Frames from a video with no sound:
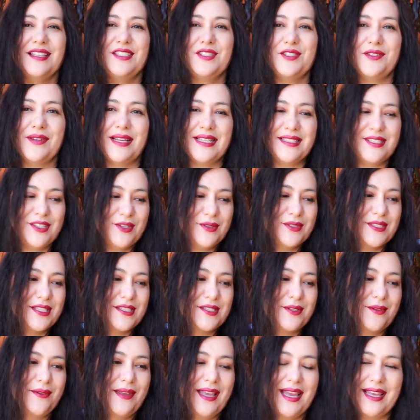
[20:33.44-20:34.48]
this dress uses
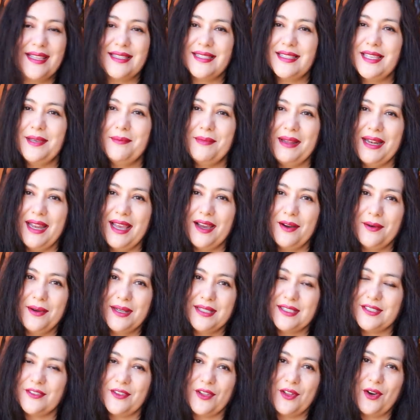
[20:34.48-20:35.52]
3/8 seam
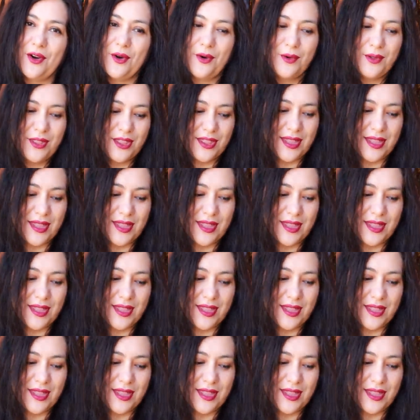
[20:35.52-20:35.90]
allowance for the whole